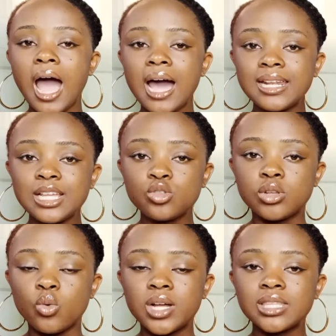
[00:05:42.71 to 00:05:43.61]
Added to
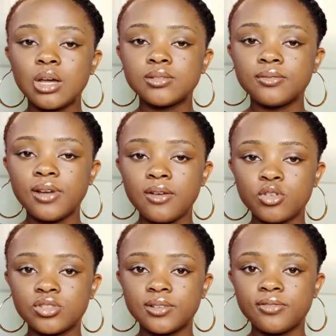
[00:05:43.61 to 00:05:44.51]
the
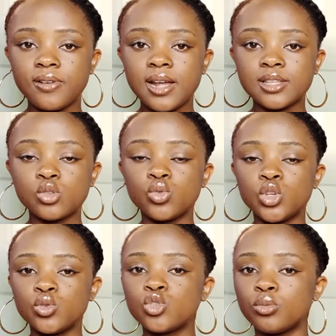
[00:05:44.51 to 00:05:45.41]
1,500 francs we
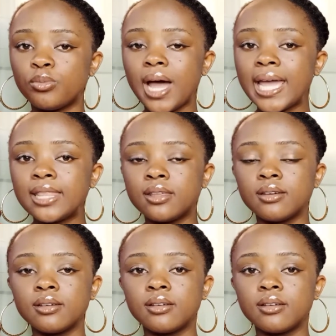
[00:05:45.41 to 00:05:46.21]
used to buy the